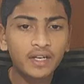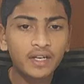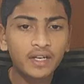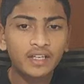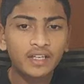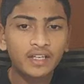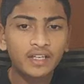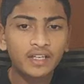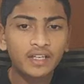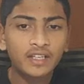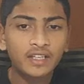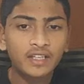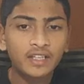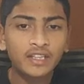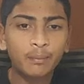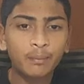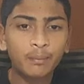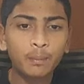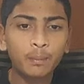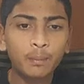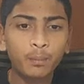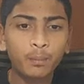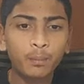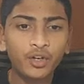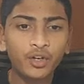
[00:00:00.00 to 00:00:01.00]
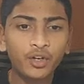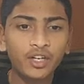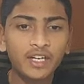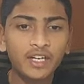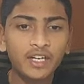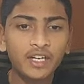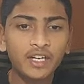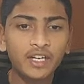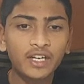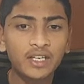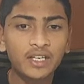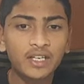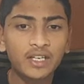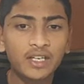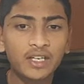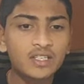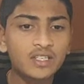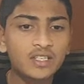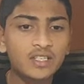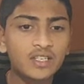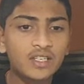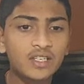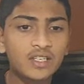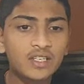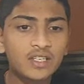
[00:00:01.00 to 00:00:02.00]
the main important thing is
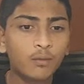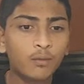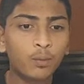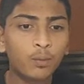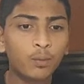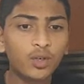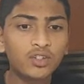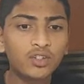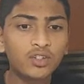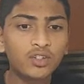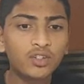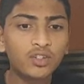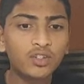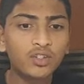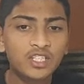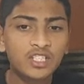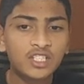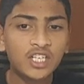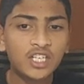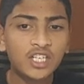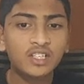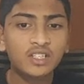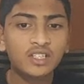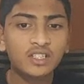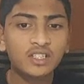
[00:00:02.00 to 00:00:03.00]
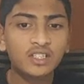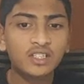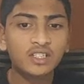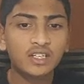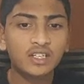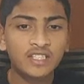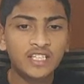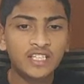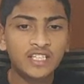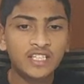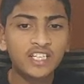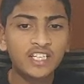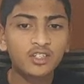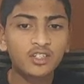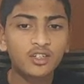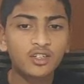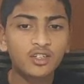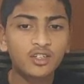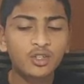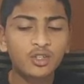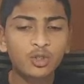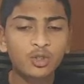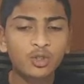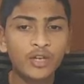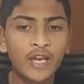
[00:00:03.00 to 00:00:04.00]
both set should
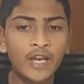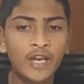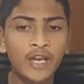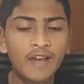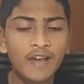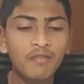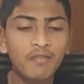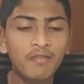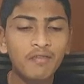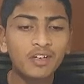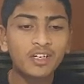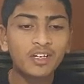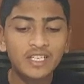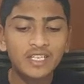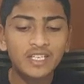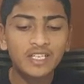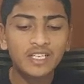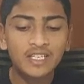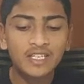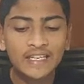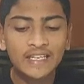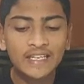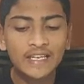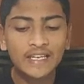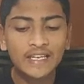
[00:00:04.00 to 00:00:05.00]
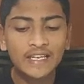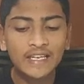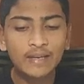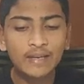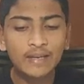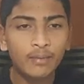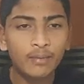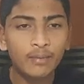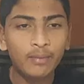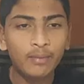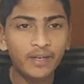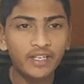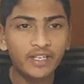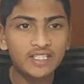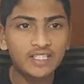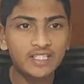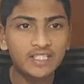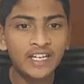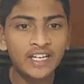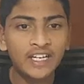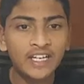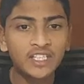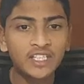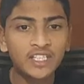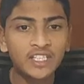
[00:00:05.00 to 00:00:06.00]
have same elements. That
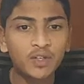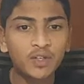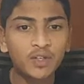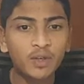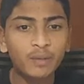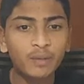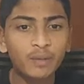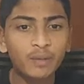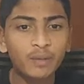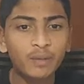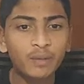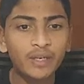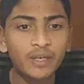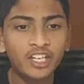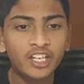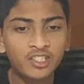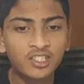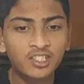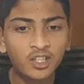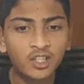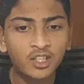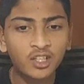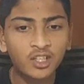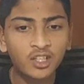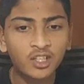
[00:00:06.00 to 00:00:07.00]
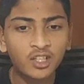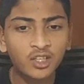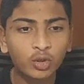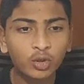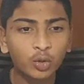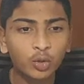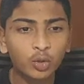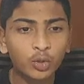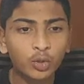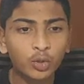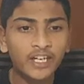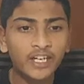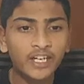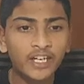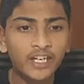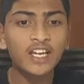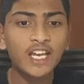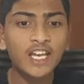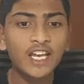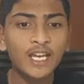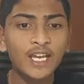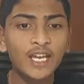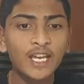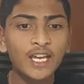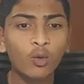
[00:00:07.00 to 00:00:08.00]
is our main intention to write the
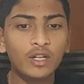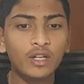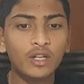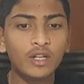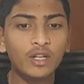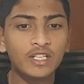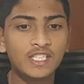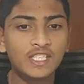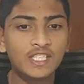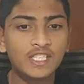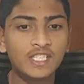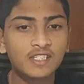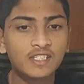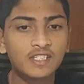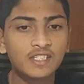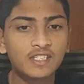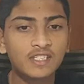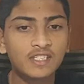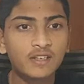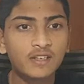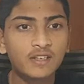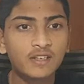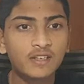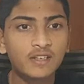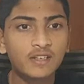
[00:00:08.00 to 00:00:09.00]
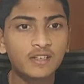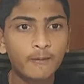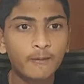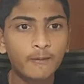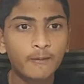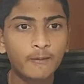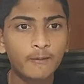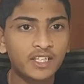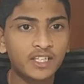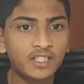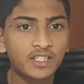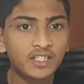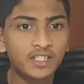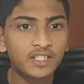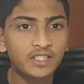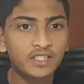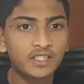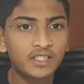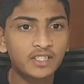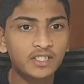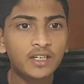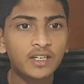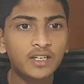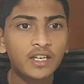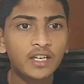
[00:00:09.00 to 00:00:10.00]
equal sets. Next,
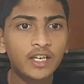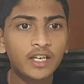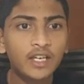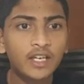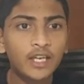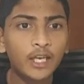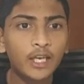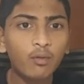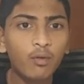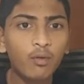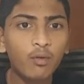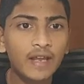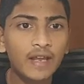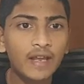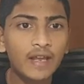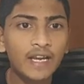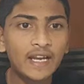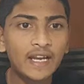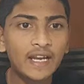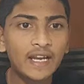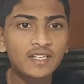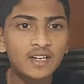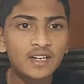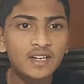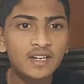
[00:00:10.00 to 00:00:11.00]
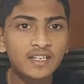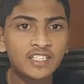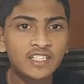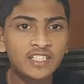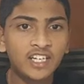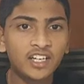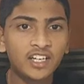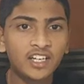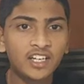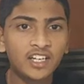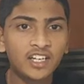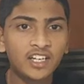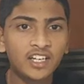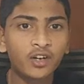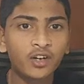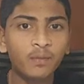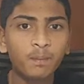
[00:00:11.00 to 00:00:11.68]
equivalent set, or